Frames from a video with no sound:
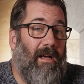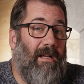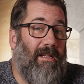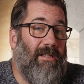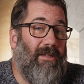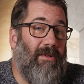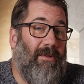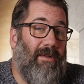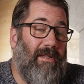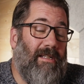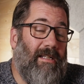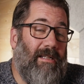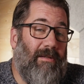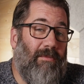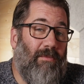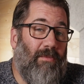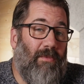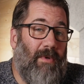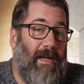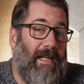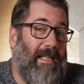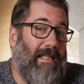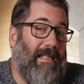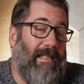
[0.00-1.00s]
So I didn't
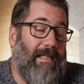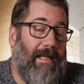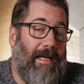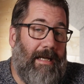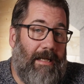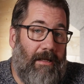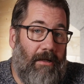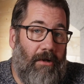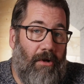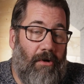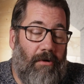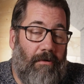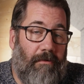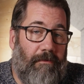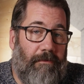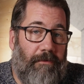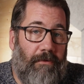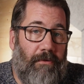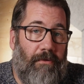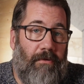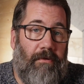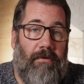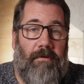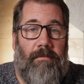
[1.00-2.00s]
wait that long
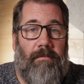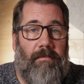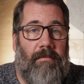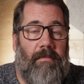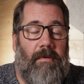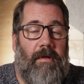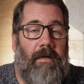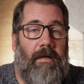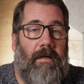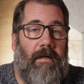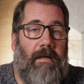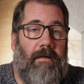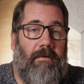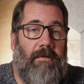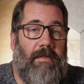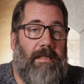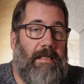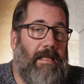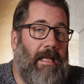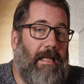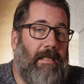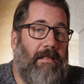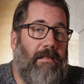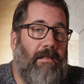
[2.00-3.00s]
for them. It was
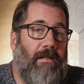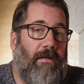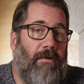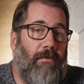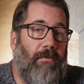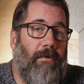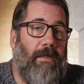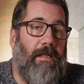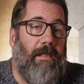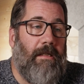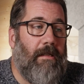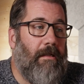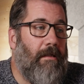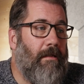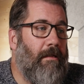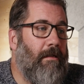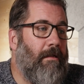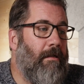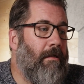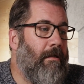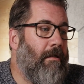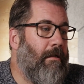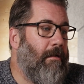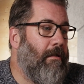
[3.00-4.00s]
less than a week.
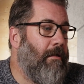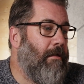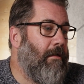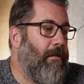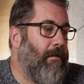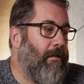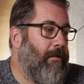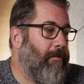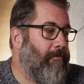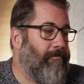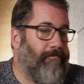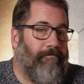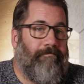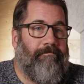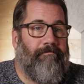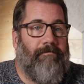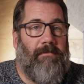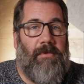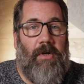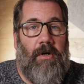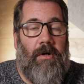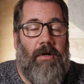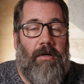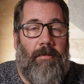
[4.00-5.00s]

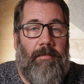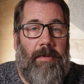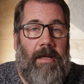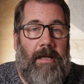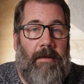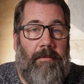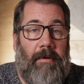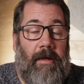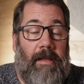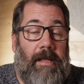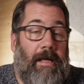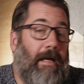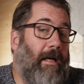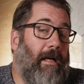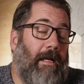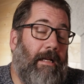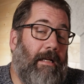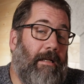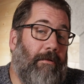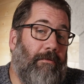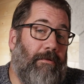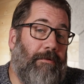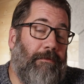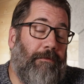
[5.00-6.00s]
Can't complain about that.
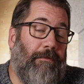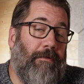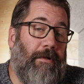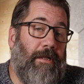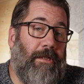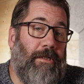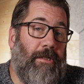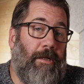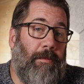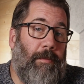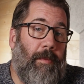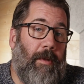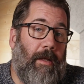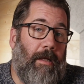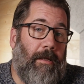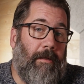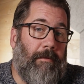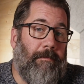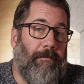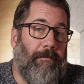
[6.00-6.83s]
And it was free shipping.